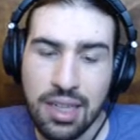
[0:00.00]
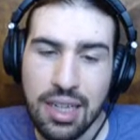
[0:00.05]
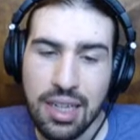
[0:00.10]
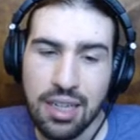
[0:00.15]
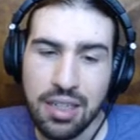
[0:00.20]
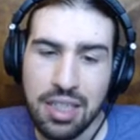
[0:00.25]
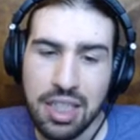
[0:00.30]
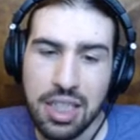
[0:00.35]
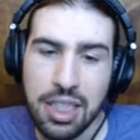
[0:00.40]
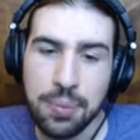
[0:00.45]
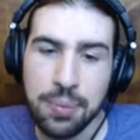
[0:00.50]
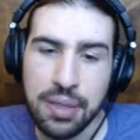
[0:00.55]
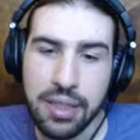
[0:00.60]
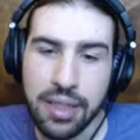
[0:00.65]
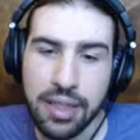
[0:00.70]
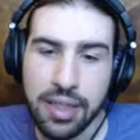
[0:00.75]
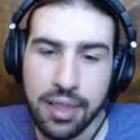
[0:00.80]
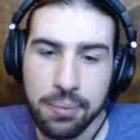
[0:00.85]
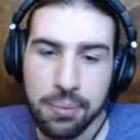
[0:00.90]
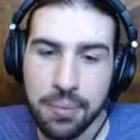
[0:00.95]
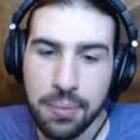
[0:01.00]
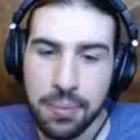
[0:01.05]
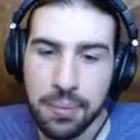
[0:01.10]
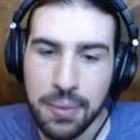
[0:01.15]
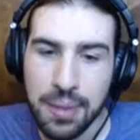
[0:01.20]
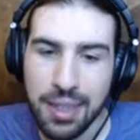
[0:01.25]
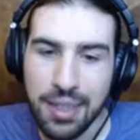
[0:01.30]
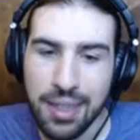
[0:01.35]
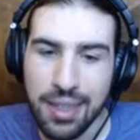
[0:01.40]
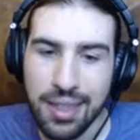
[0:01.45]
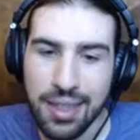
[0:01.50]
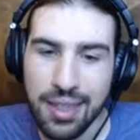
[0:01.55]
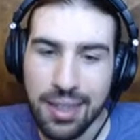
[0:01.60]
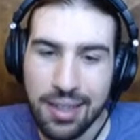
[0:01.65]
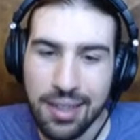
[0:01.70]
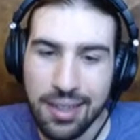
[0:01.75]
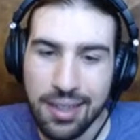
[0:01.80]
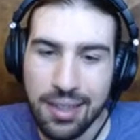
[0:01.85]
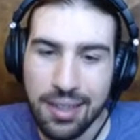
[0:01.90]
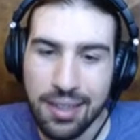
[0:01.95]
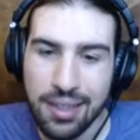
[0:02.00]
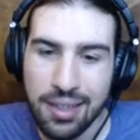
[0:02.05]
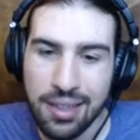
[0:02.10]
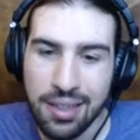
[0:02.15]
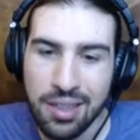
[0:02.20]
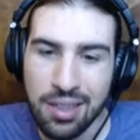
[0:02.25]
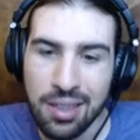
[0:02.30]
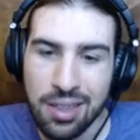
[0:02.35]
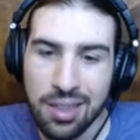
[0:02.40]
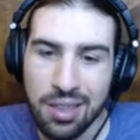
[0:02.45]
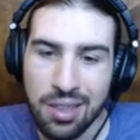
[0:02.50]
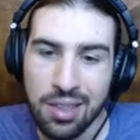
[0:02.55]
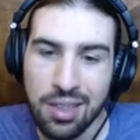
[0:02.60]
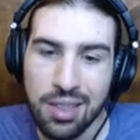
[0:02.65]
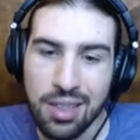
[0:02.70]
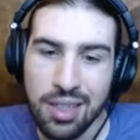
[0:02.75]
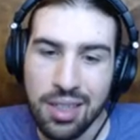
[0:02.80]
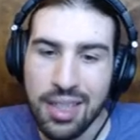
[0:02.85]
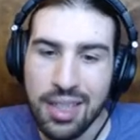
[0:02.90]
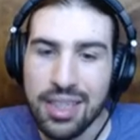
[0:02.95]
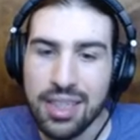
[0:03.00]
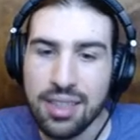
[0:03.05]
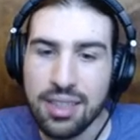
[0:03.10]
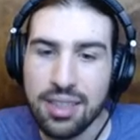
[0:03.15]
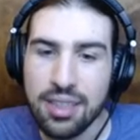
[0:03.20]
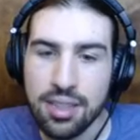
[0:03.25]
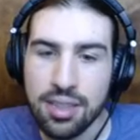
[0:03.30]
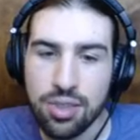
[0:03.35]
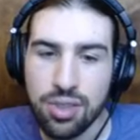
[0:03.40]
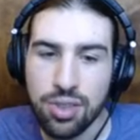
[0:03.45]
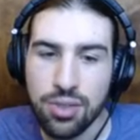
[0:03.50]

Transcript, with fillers: I'll keep that. Uh, I guess that's